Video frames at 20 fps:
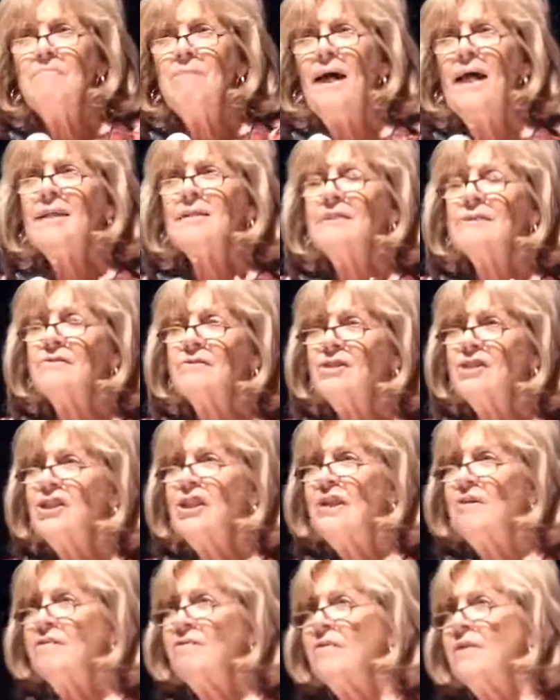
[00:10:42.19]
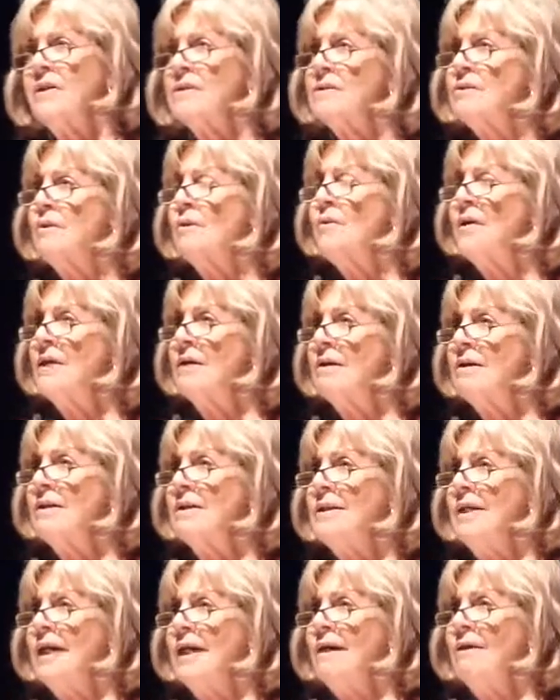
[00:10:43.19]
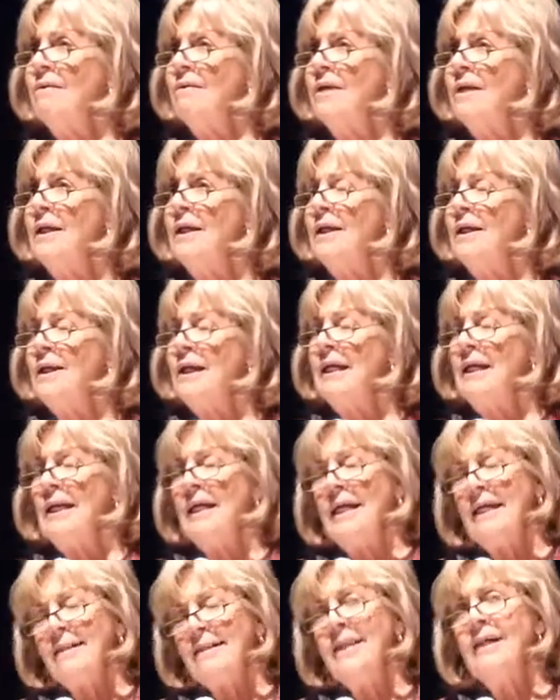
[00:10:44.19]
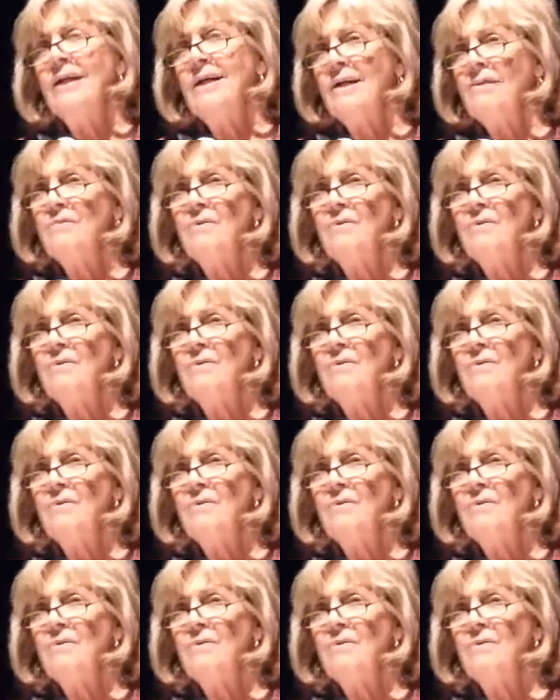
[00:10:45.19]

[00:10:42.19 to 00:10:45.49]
massive shift that is going on now. And then I